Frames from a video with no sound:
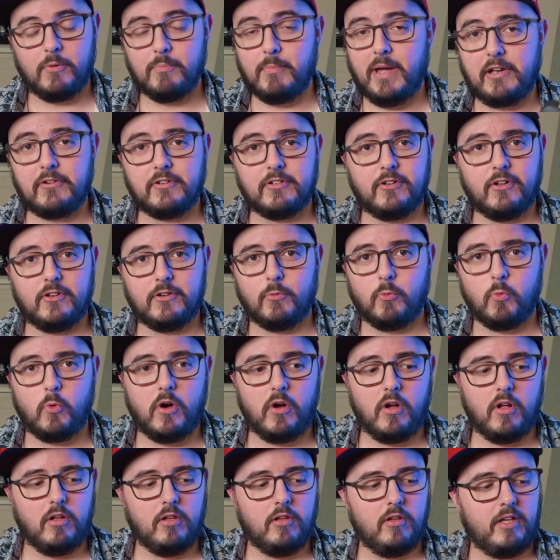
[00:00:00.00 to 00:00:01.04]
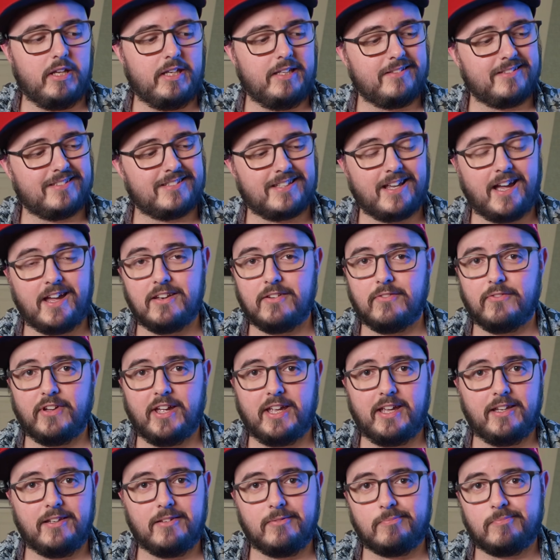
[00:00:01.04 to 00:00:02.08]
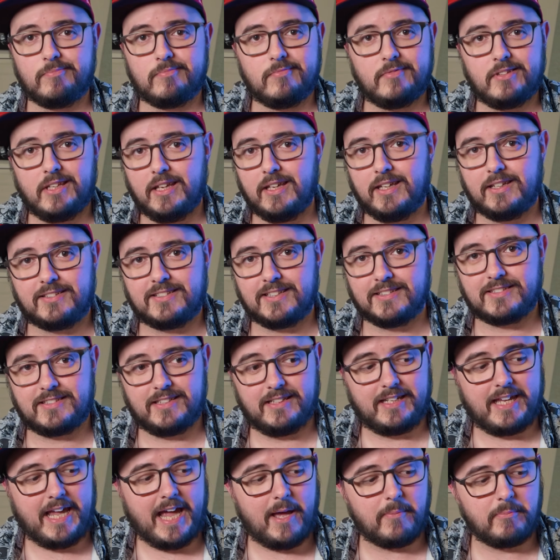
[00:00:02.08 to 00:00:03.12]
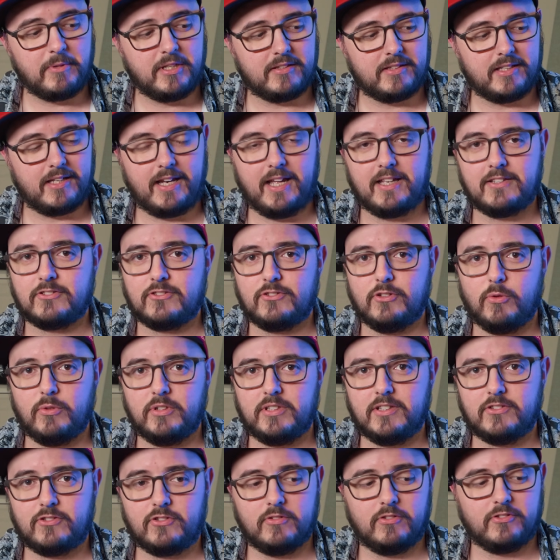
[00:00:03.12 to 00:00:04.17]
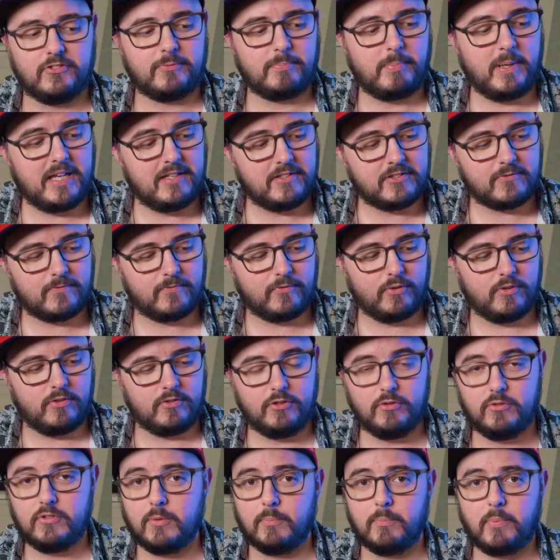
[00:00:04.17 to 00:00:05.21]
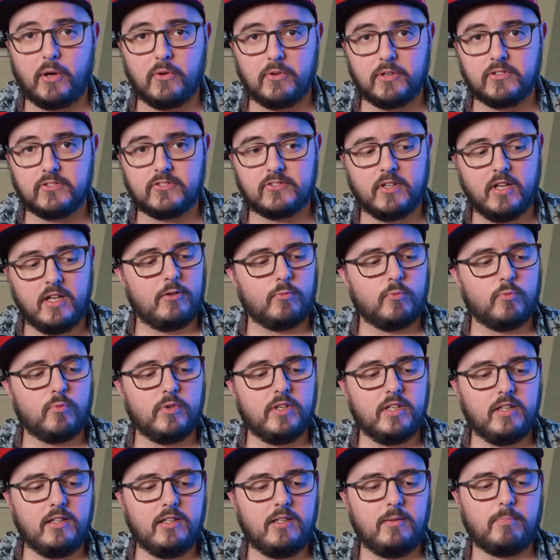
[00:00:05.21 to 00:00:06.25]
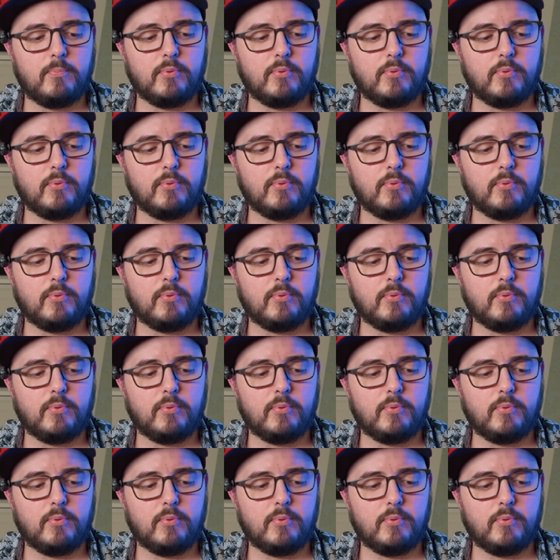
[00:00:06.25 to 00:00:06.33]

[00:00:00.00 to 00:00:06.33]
or mounted on a wall inside of a existing cabinet that has no additional space for new components. It really